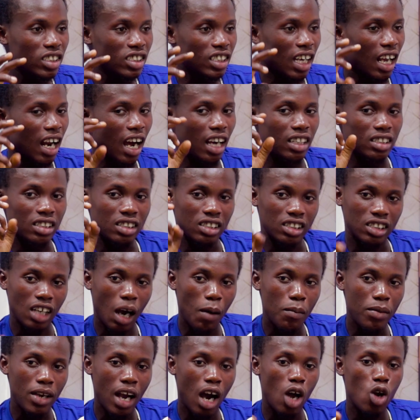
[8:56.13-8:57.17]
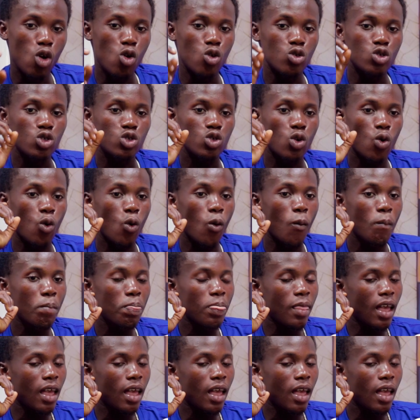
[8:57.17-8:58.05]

Gerrard, Xabi Alonso,